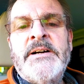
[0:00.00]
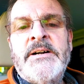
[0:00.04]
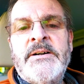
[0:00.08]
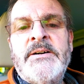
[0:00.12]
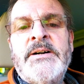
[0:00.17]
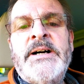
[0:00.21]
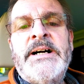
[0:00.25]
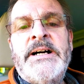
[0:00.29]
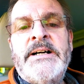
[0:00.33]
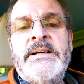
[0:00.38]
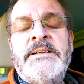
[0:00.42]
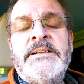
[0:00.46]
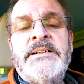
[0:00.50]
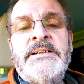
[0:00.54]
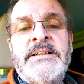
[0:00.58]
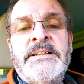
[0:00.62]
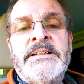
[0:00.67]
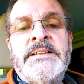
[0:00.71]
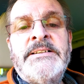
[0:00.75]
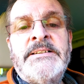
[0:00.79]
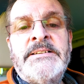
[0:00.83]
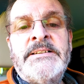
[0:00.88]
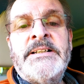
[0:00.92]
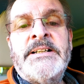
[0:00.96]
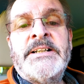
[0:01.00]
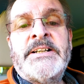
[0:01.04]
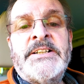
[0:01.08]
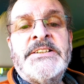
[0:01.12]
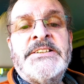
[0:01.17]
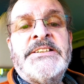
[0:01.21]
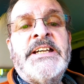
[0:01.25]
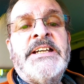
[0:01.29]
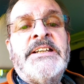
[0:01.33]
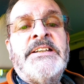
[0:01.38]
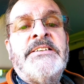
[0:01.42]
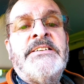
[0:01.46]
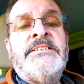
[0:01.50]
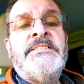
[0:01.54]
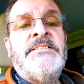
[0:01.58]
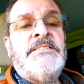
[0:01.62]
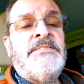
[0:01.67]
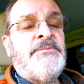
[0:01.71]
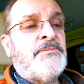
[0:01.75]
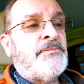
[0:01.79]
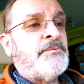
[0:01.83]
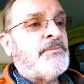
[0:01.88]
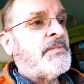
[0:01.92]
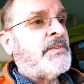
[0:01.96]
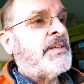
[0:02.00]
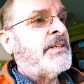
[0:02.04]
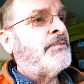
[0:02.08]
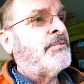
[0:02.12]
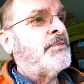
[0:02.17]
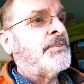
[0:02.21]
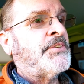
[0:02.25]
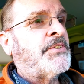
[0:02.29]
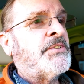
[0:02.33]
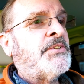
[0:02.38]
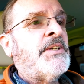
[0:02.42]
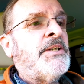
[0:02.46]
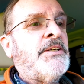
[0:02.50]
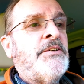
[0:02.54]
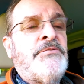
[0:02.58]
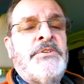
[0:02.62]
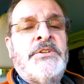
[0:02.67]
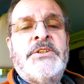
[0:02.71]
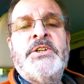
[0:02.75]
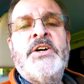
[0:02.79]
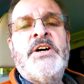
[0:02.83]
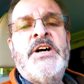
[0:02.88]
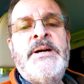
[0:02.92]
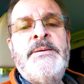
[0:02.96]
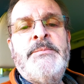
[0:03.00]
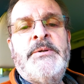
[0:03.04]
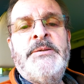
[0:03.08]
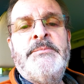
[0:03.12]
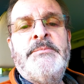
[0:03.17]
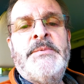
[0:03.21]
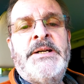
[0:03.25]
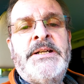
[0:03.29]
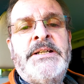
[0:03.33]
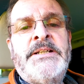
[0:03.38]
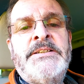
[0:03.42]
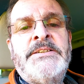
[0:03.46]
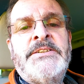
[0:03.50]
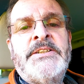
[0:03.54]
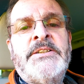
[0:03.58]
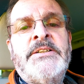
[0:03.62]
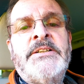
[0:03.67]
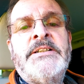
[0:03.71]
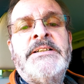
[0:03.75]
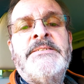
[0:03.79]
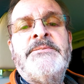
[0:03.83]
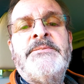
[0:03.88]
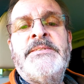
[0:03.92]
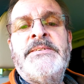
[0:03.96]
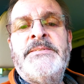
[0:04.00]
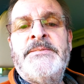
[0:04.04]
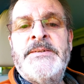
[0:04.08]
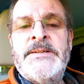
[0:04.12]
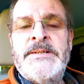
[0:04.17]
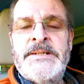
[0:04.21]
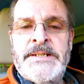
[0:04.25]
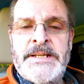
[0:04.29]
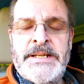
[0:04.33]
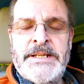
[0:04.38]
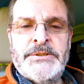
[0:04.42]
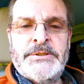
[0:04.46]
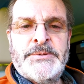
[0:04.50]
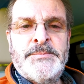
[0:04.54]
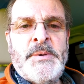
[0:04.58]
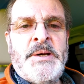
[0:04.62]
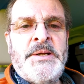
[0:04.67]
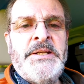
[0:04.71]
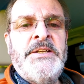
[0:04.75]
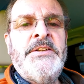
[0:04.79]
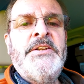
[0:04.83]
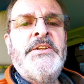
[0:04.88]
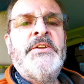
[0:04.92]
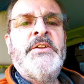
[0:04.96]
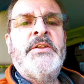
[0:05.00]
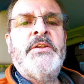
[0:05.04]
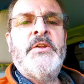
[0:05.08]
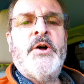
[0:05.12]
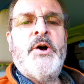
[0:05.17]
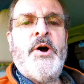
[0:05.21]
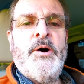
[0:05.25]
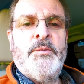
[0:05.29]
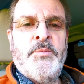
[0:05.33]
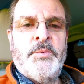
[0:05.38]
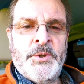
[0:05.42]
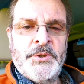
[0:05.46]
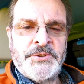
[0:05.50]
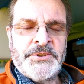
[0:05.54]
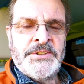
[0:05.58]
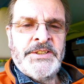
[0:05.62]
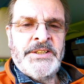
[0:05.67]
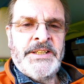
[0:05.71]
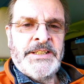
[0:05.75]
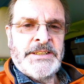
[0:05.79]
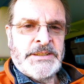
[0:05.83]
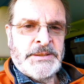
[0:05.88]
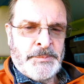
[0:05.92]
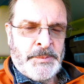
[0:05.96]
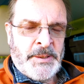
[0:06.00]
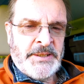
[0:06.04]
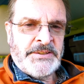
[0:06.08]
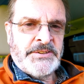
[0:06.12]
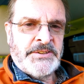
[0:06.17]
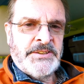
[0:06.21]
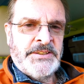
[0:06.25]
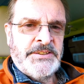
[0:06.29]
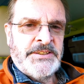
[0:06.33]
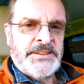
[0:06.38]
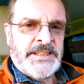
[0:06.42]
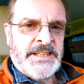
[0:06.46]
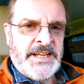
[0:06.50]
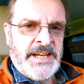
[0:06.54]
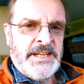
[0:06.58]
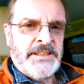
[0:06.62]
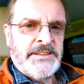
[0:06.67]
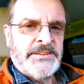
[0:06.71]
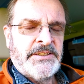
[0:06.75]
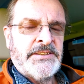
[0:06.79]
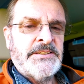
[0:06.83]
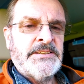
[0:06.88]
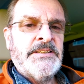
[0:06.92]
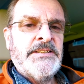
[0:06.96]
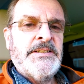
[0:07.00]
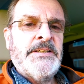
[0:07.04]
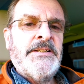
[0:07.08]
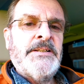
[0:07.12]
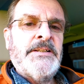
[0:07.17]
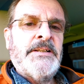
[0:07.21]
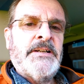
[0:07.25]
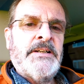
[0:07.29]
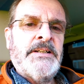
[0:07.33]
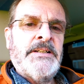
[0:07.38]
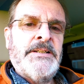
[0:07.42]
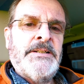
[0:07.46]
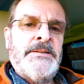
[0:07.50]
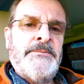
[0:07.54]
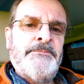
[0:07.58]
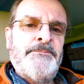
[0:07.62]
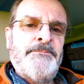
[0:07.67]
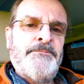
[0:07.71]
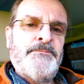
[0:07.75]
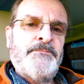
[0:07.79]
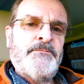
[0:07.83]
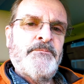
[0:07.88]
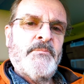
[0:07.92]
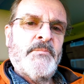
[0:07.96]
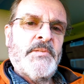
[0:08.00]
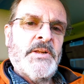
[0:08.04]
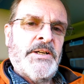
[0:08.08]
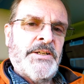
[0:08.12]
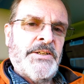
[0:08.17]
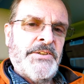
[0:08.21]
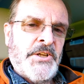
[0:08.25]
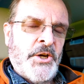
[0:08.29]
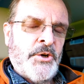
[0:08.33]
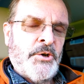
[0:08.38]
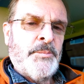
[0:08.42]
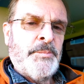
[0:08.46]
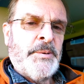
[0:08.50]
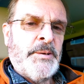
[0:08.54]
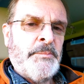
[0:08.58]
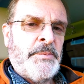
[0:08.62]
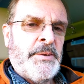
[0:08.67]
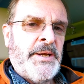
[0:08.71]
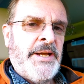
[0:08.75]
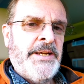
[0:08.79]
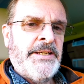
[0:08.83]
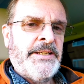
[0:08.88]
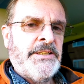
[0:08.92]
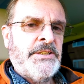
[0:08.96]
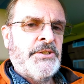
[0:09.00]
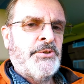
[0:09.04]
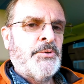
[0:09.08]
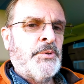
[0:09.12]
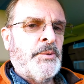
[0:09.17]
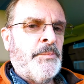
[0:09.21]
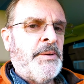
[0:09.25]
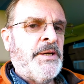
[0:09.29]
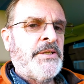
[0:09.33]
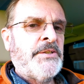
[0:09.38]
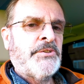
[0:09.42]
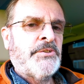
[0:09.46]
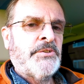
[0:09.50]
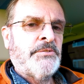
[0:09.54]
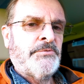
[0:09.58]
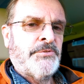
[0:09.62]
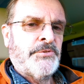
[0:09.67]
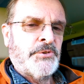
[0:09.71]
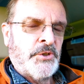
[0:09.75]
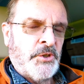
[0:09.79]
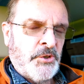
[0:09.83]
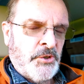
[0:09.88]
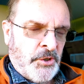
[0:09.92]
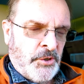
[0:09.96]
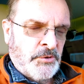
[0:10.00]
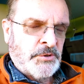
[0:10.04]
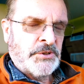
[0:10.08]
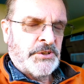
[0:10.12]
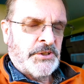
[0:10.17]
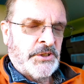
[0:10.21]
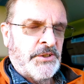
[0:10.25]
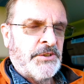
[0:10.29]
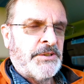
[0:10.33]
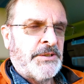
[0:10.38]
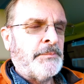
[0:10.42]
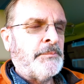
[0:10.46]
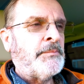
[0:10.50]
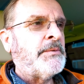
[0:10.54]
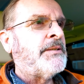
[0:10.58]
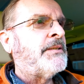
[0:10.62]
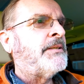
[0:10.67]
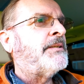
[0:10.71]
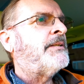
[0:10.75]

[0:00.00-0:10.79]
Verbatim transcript: well, like I said, it was uh, retirement money. So it's money that I wasn't expecting to get. Um, I know I've been paying into a pension for a long time.